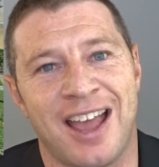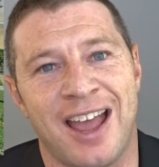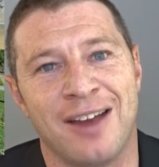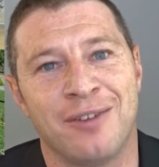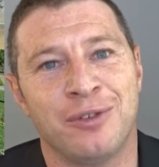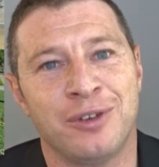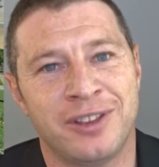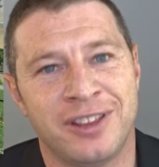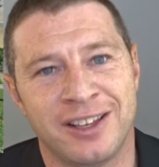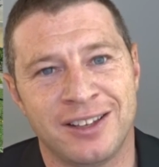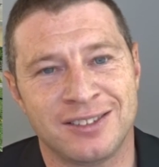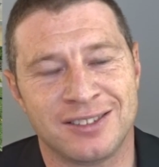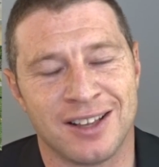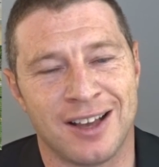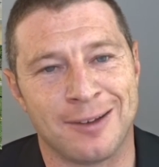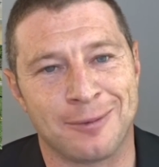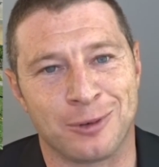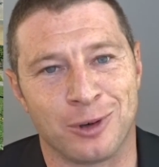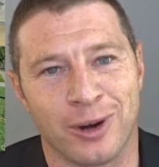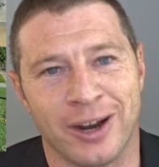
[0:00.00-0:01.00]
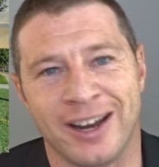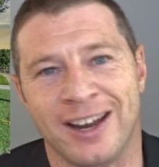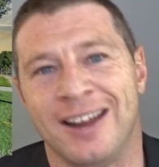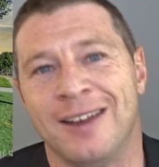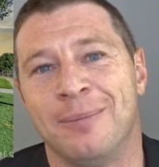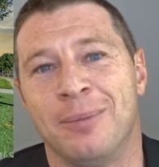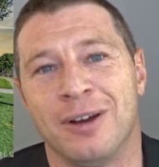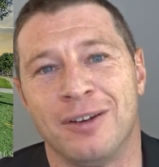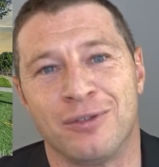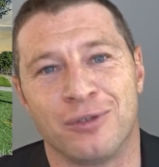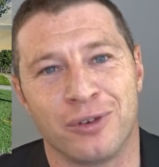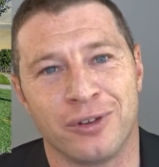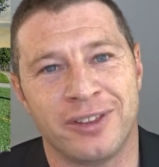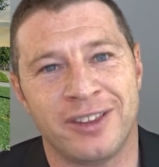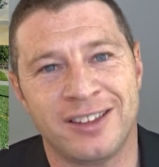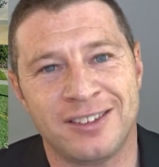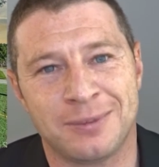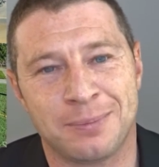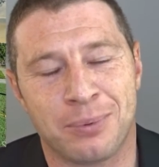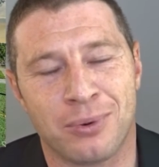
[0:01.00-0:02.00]
everything's upgraded, but for
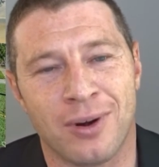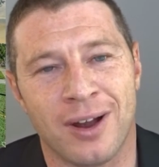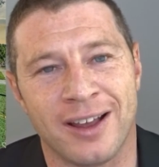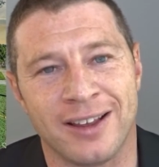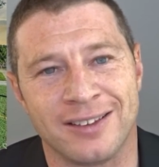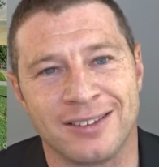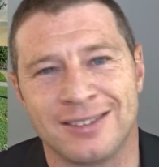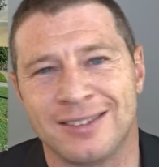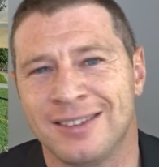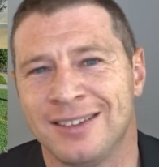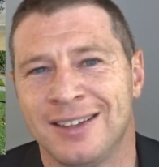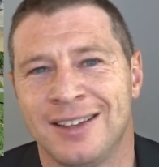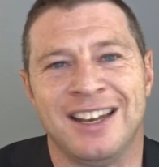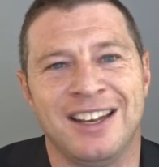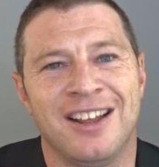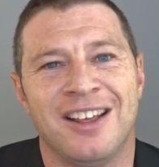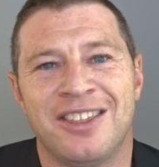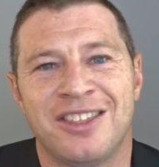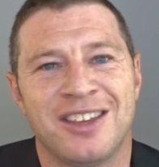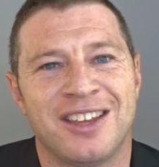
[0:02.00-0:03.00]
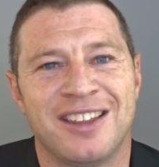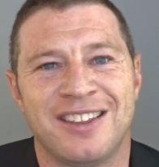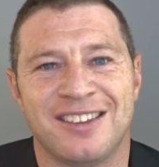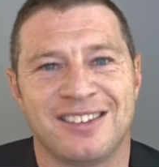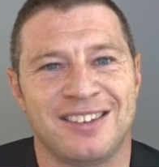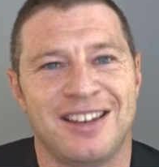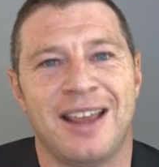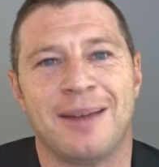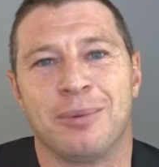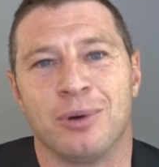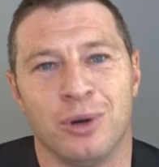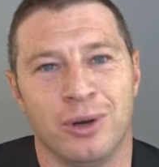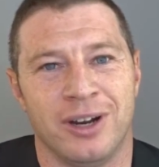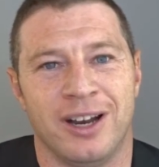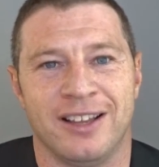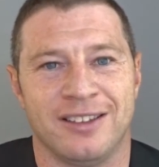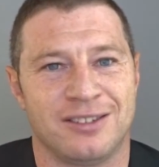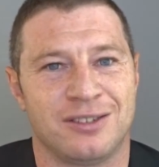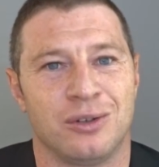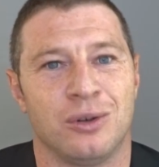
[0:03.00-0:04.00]
this price, nothing in this neighborhood
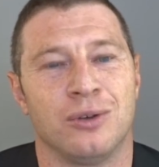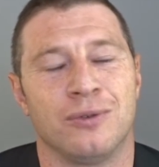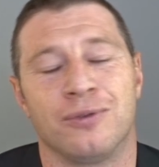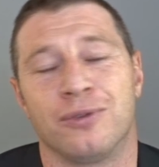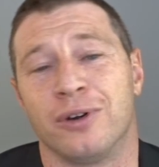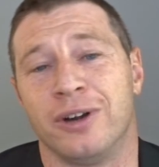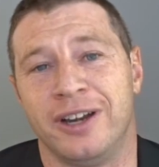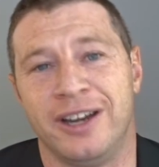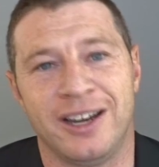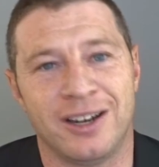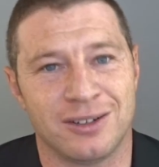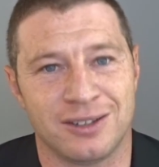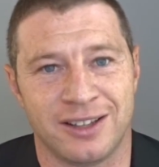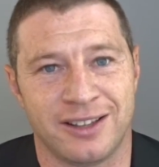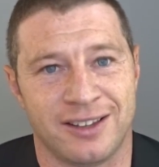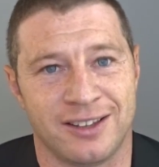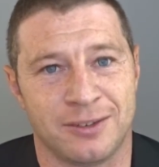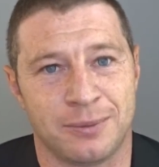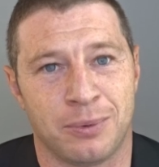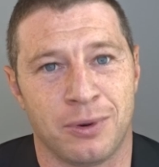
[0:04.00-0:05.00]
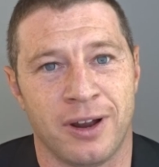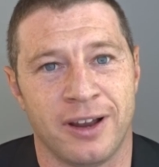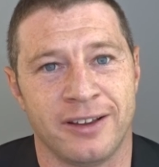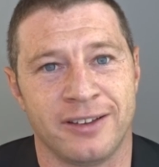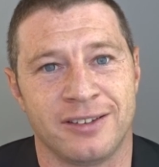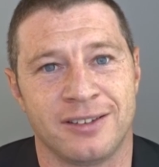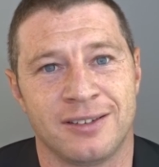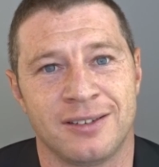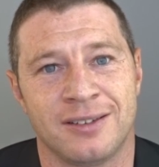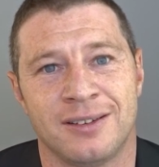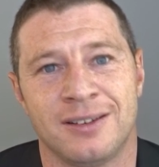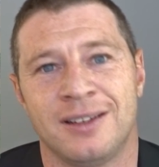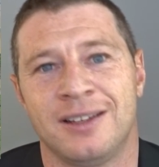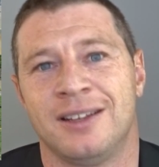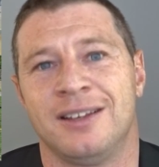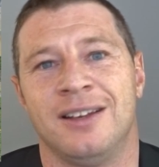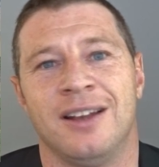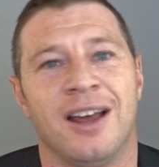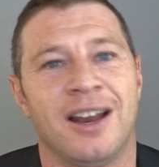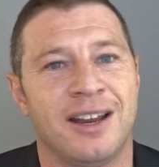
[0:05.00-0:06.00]
has sold for nearly this price.
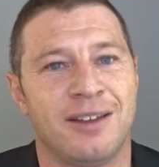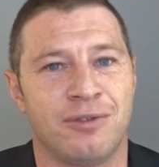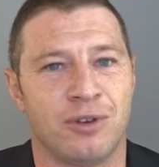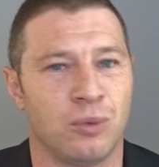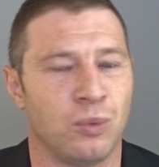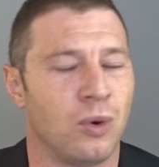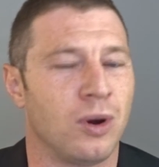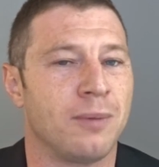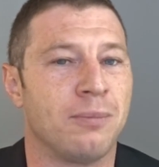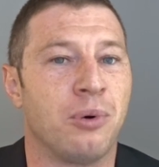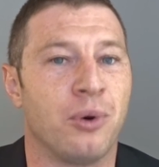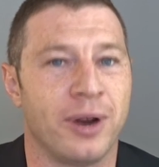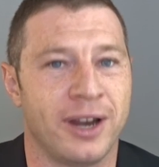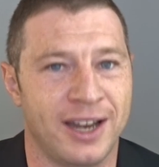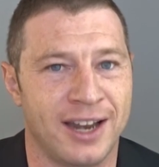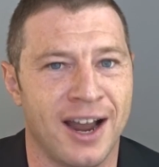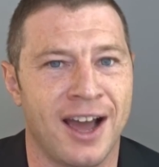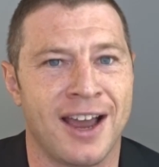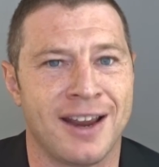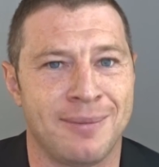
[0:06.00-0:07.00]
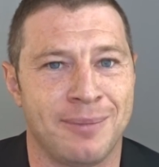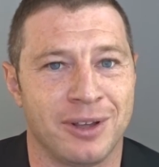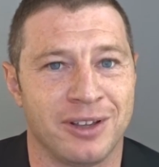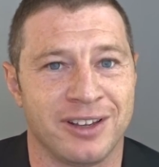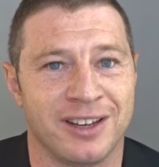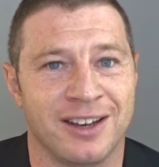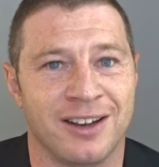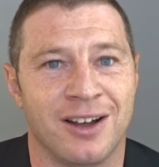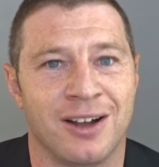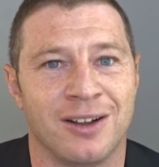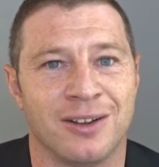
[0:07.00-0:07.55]
Not even $1.9 million.